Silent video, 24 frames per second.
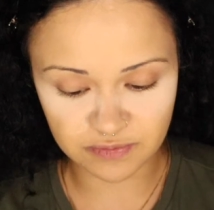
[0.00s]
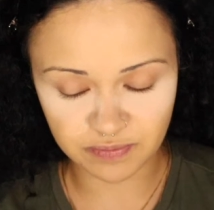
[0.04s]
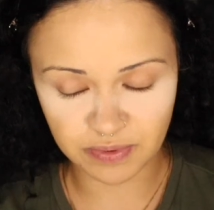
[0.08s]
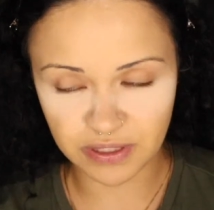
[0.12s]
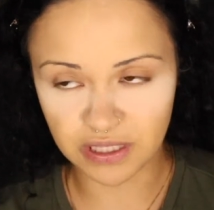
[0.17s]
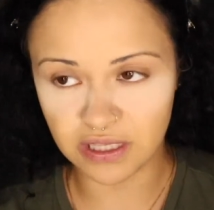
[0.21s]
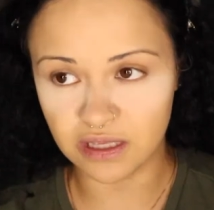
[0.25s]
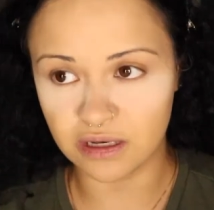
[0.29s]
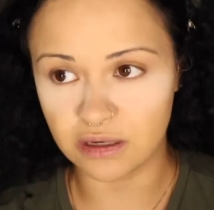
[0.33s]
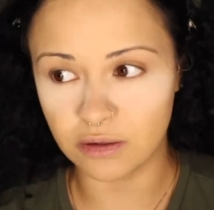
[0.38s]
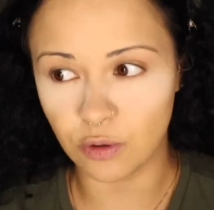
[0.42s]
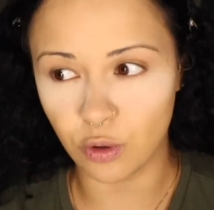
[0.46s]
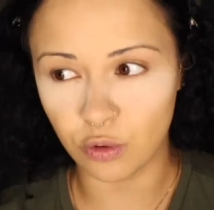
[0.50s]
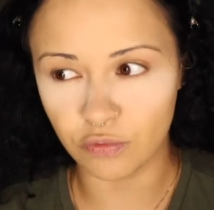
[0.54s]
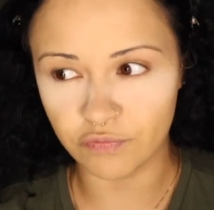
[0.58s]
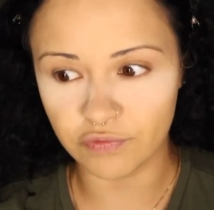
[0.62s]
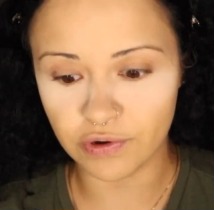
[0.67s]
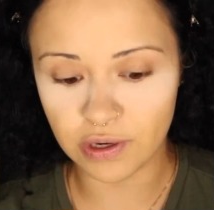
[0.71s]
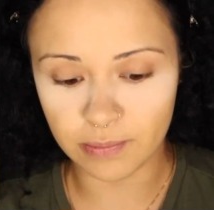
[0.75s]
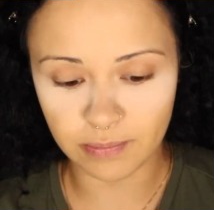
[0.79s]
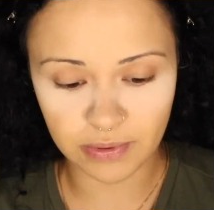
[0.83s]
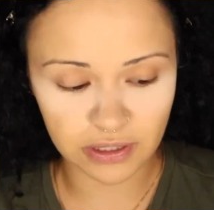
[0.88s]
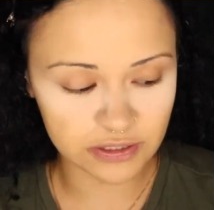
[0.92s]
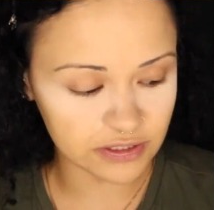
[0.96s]
been
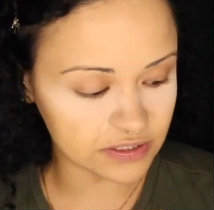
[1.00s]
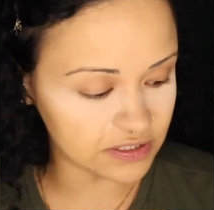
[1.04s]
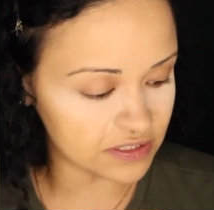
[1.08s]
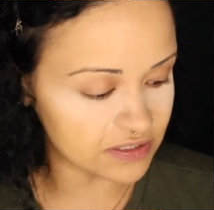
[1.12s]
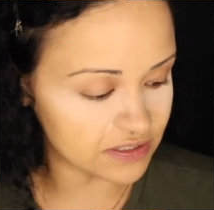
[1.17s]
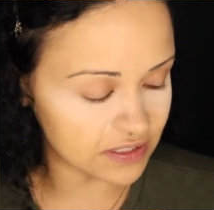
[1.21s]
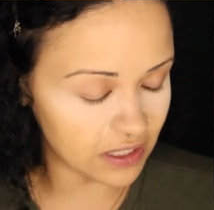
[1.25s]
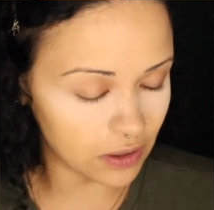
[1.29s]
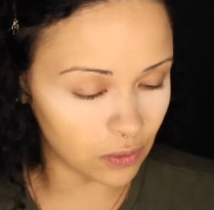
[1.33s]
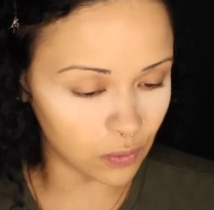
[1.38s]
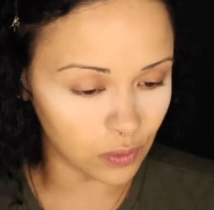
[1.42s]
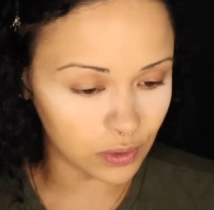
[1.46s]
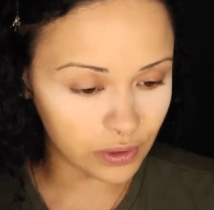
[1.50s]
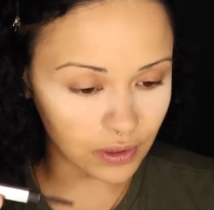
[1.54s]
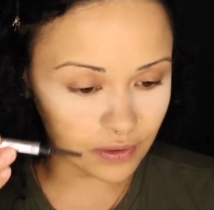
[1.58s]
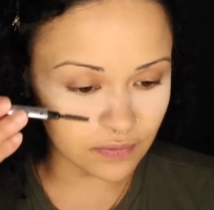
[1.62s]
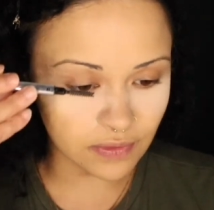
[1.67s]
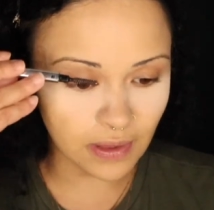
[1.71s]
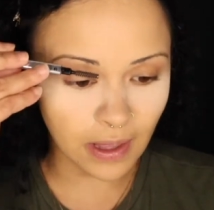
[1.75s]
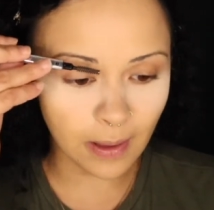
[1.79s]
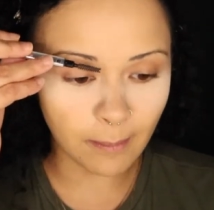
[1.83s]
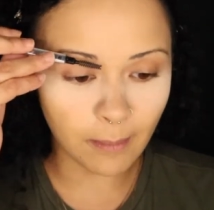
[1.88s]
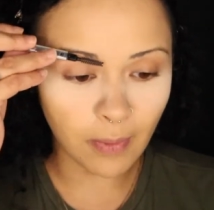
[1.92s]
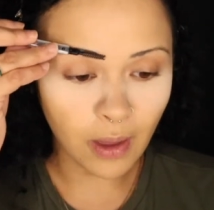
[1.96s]
over a month since I ordered
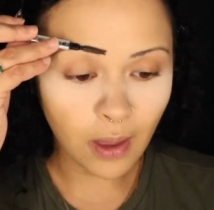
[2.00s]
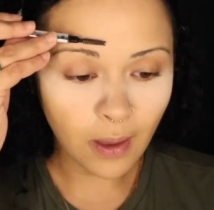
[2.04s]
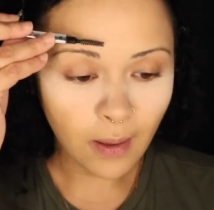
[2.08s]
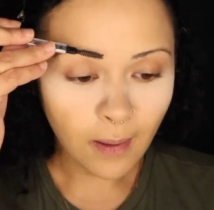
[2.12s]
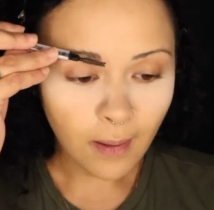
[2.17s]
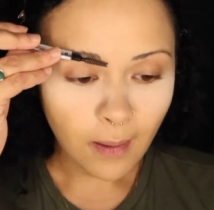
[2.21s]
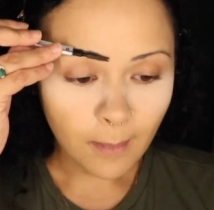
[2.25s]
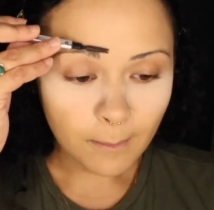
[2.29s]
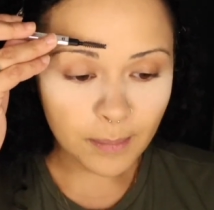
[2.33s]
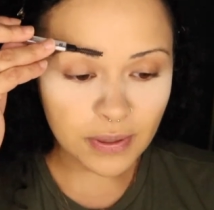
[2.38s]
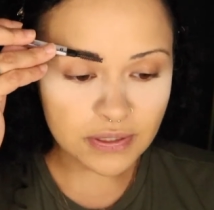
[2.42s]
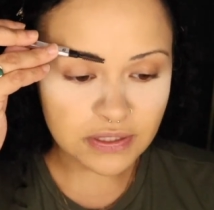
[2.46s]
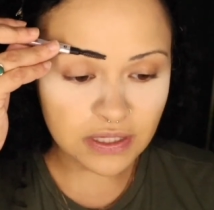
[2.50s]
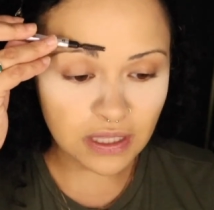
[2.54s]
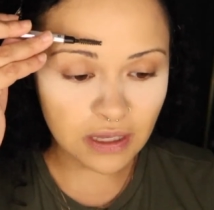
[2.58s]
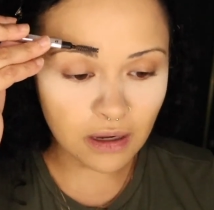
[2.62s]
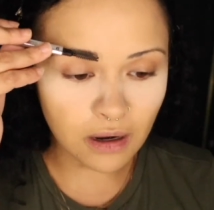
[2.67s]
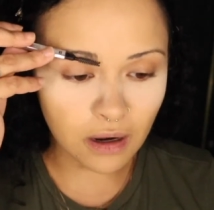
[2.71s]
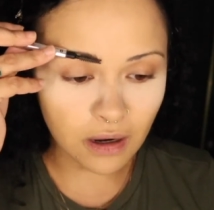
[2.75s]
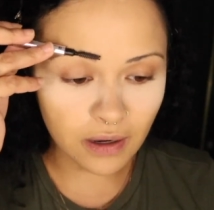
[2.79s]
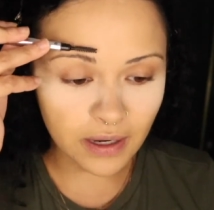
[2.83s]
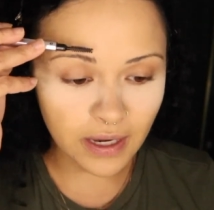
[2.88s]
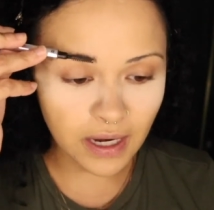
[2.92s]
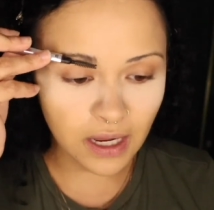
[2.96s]
them, but they
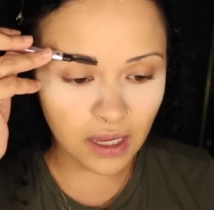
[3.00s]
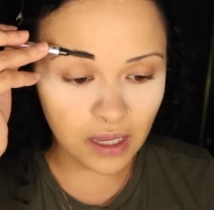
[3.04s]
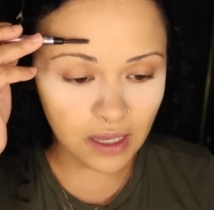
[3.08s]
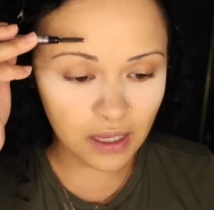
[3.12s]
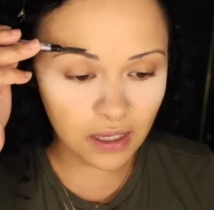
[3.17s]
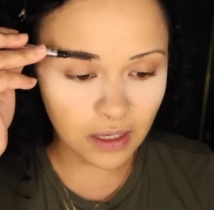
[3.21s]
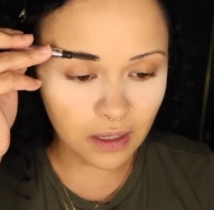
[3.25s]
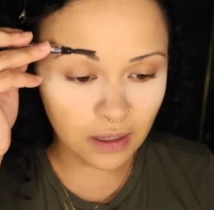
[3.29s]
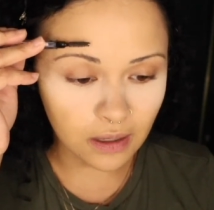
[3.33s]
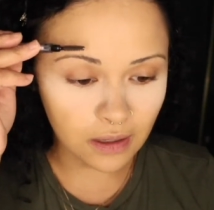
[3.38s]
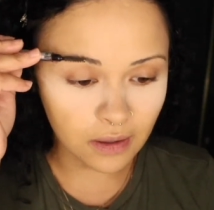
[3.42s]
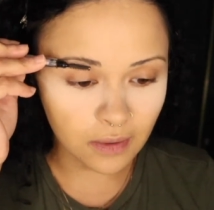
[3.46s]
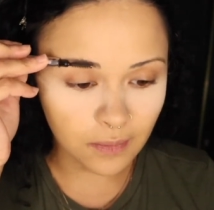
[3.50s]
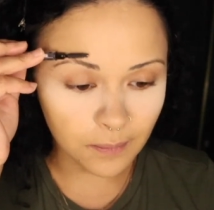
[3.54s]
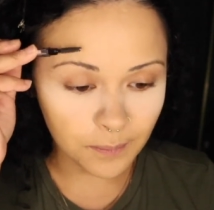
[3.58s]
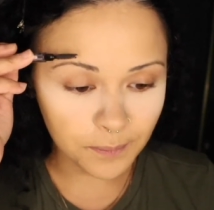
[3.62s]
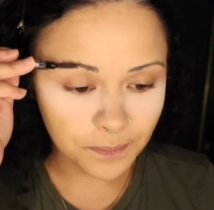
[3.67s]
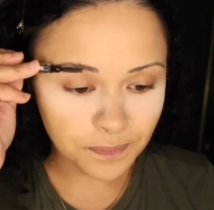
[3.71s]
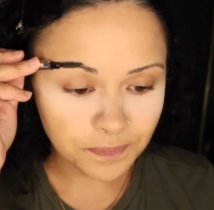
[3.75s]
are a,